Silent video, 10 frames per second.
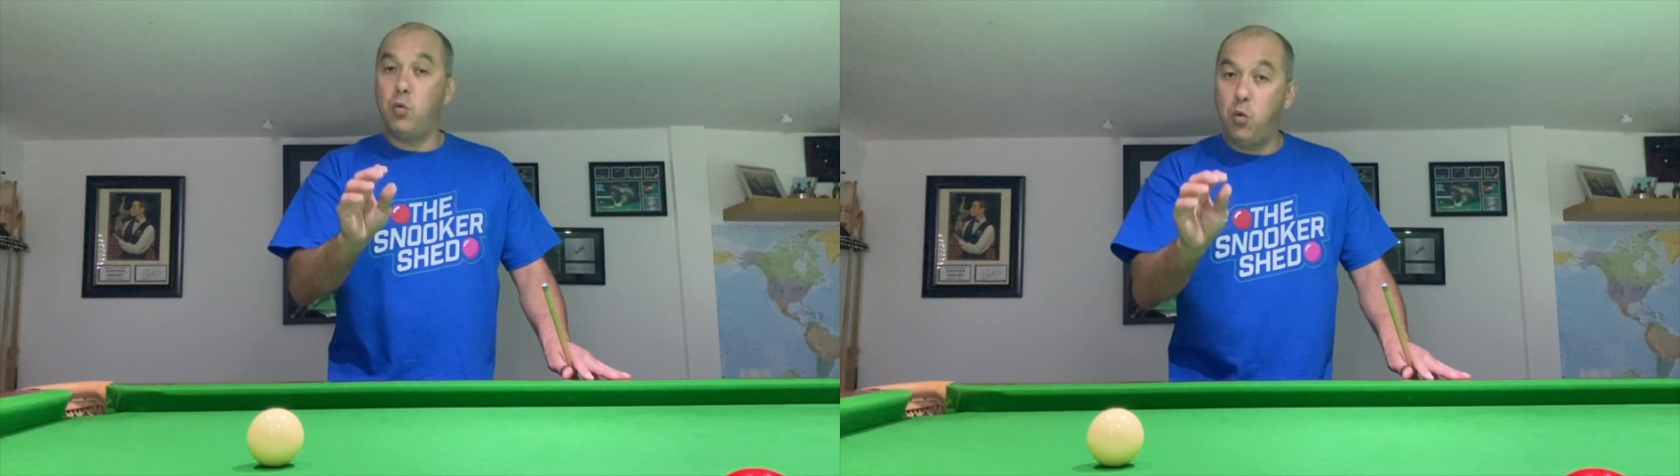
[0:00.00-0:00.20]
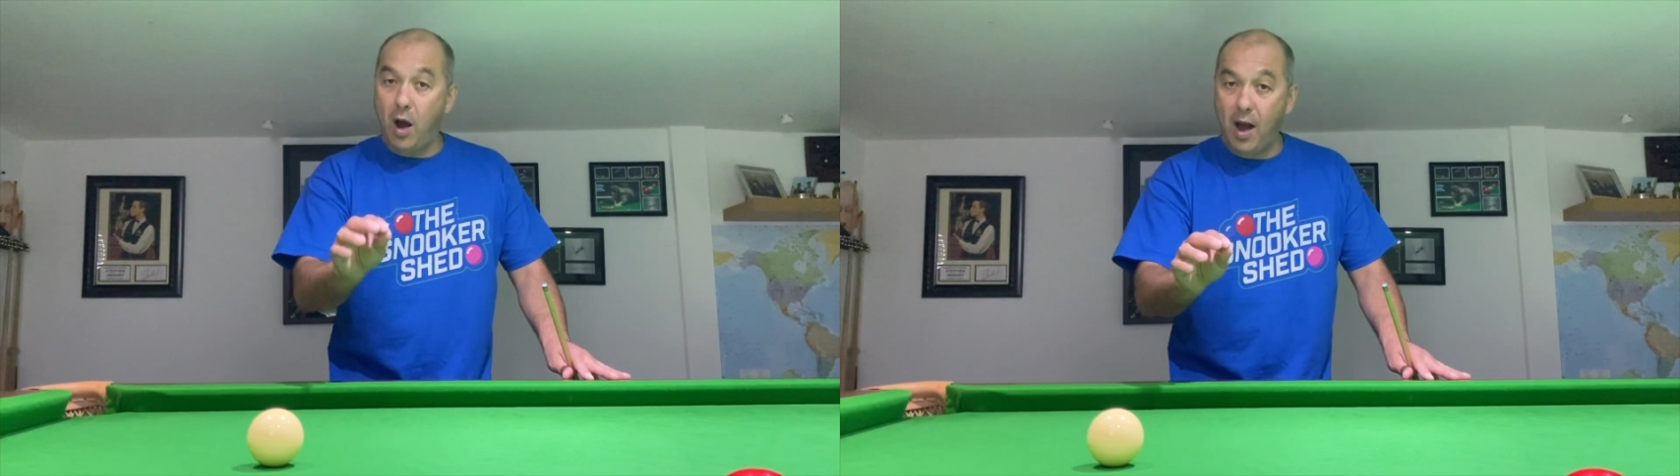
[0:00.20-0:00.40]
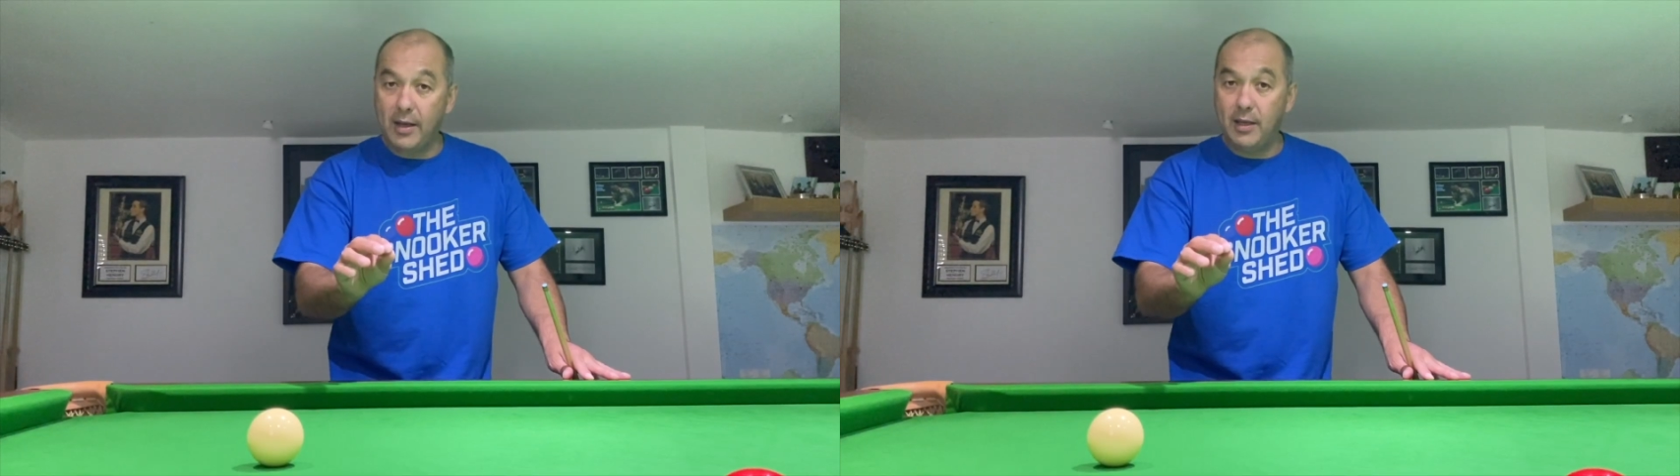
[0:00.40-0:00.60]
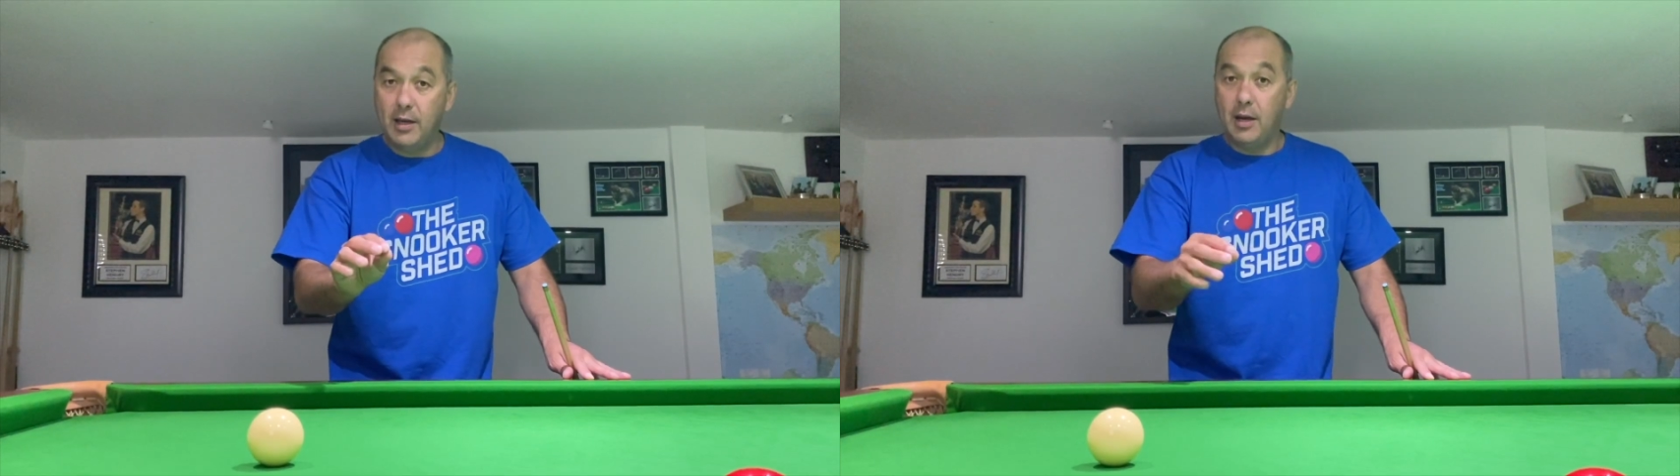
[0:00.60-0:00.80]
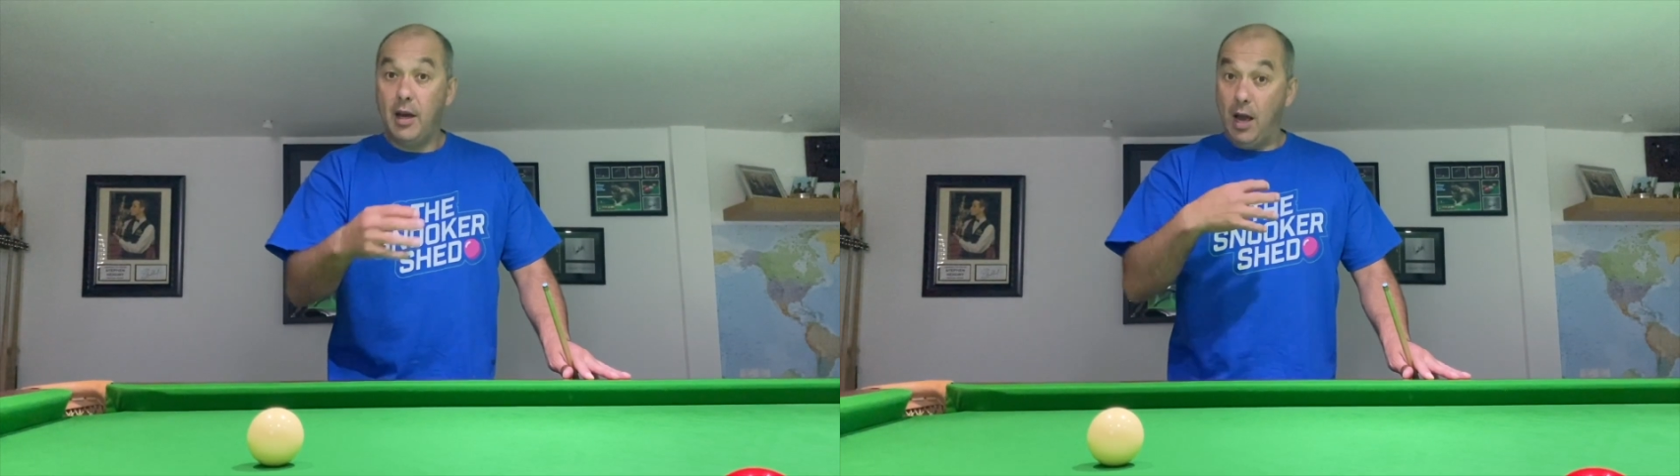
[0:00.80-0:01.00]
why
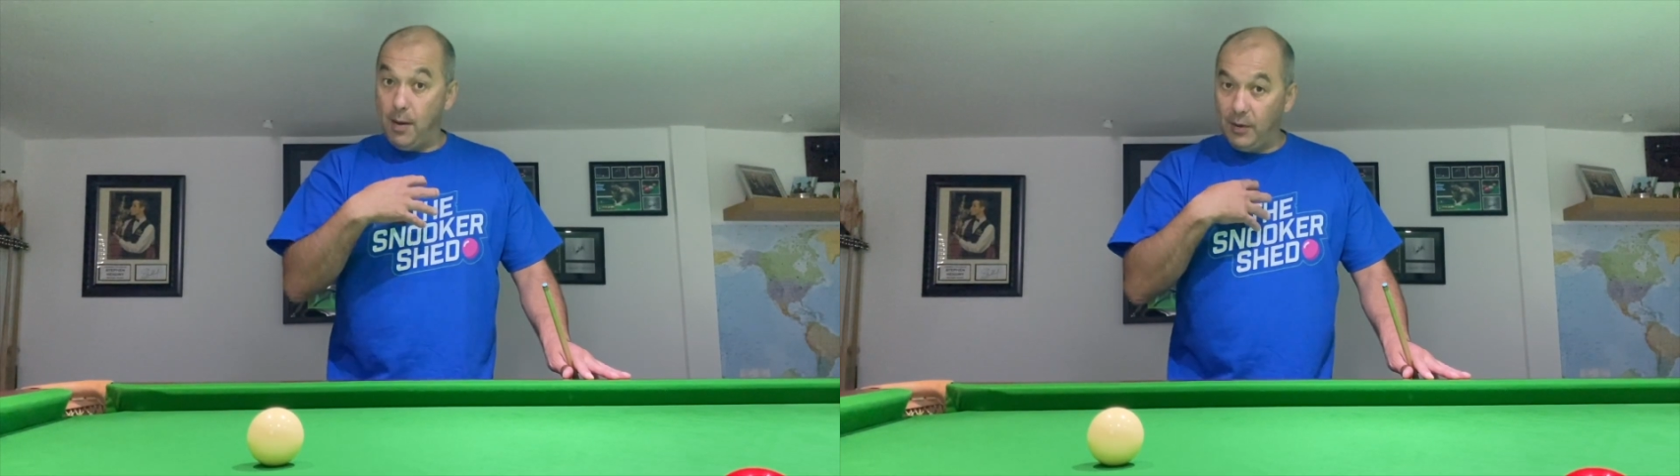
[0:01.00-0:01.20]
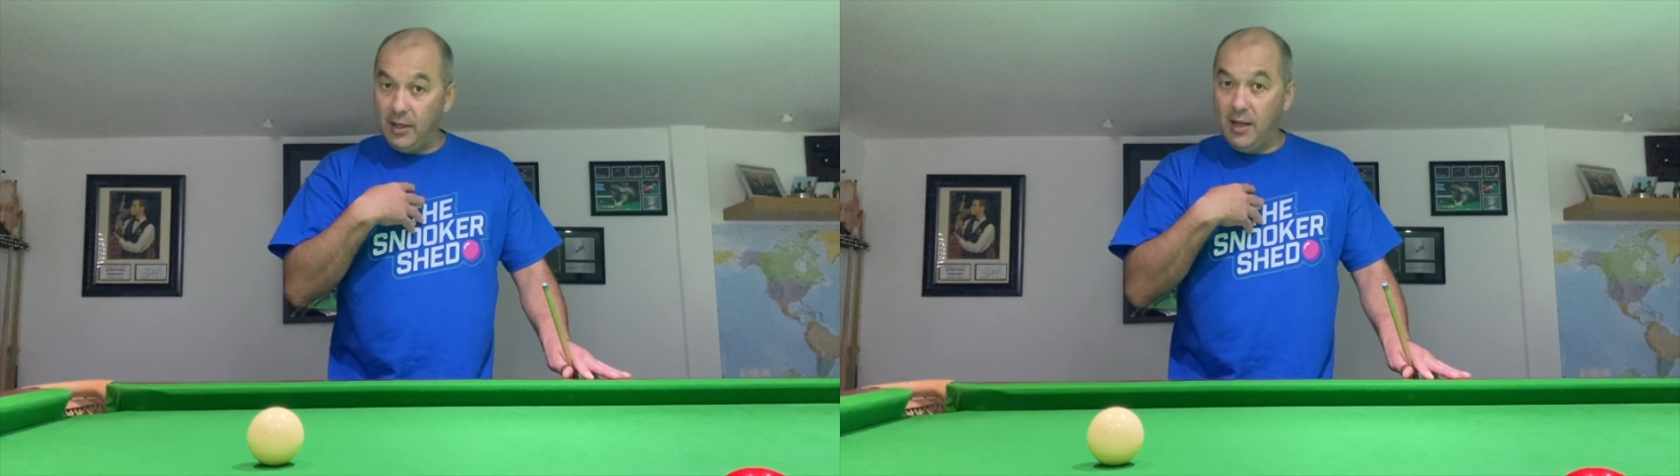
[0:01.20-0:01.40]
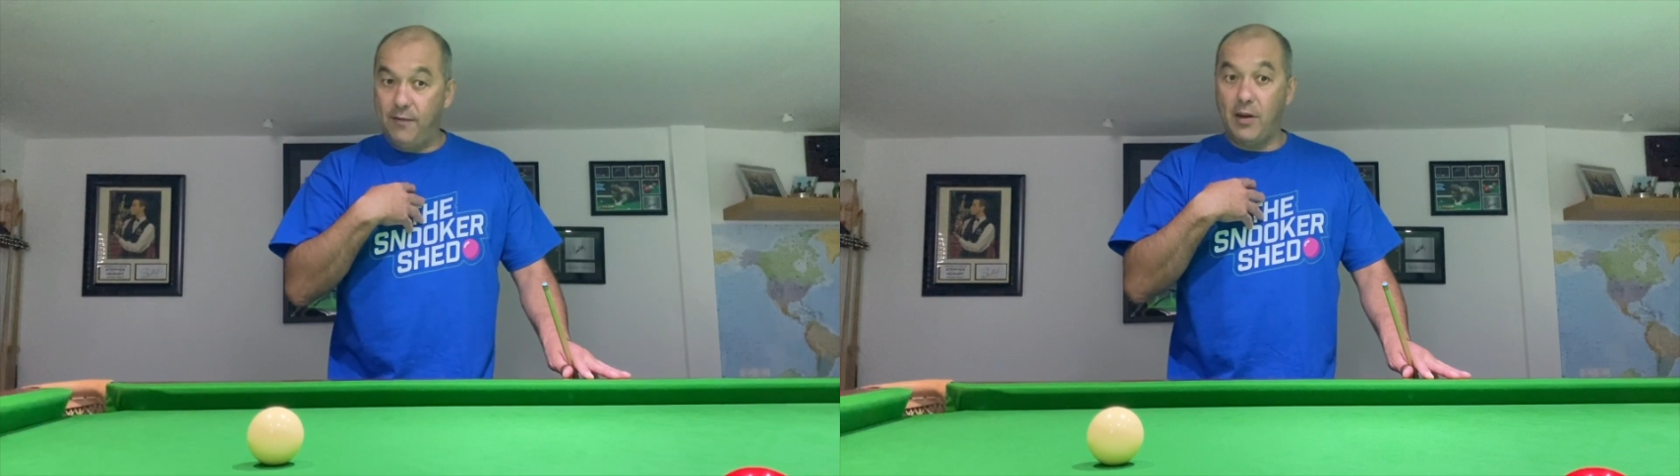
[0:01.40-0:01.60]
I believe